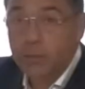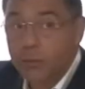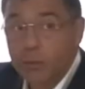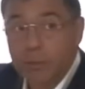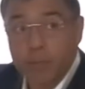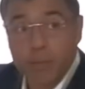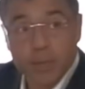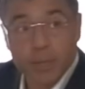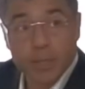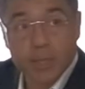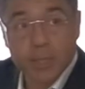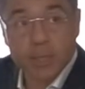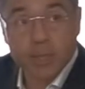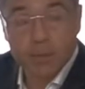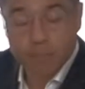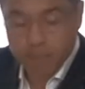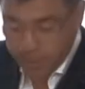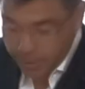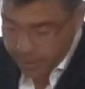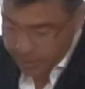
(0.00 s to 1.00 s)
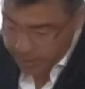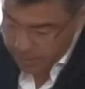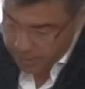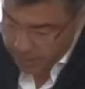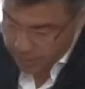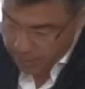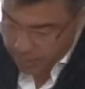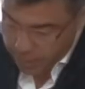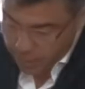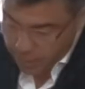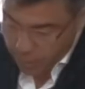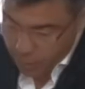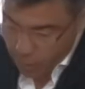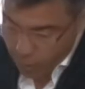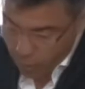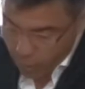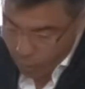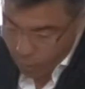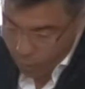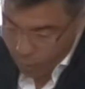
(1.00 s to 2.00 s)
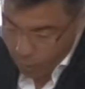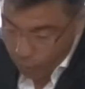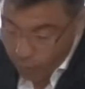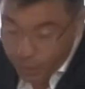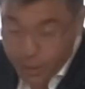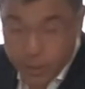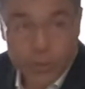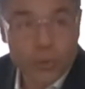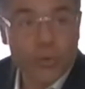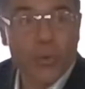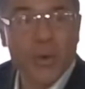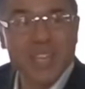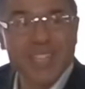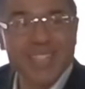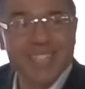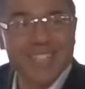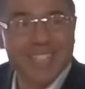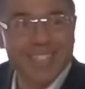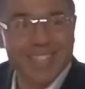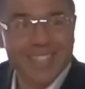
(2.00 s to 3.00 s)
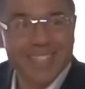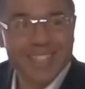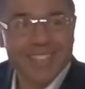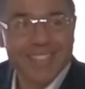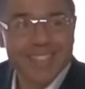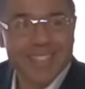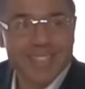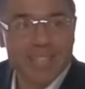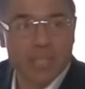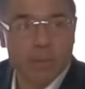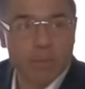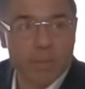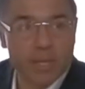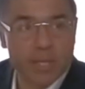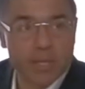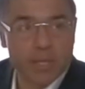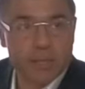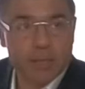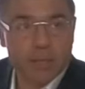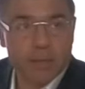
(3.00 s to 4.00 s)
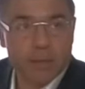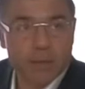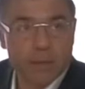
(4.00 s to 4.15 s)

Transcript: to participate, only 20 submitted